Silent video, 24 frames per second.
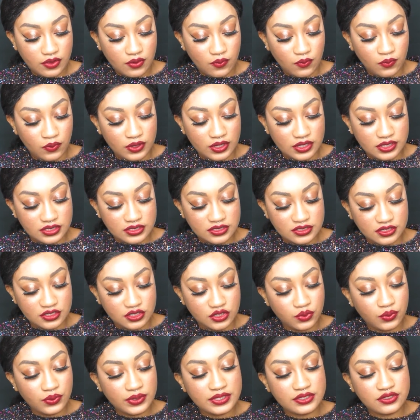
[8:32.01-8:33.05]
was the
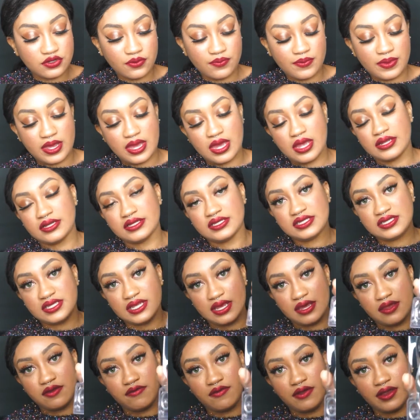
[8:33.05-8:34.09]
Tweezerman
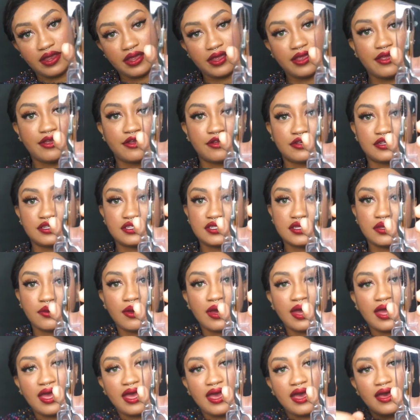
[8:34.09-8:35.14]
set right here. So
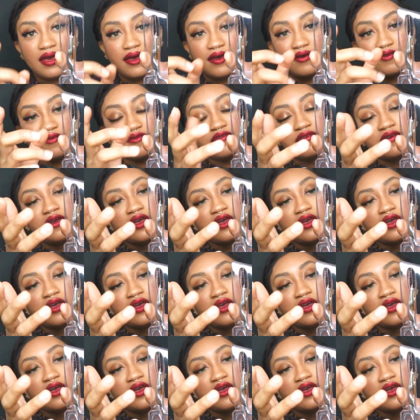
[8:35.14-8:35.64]
I have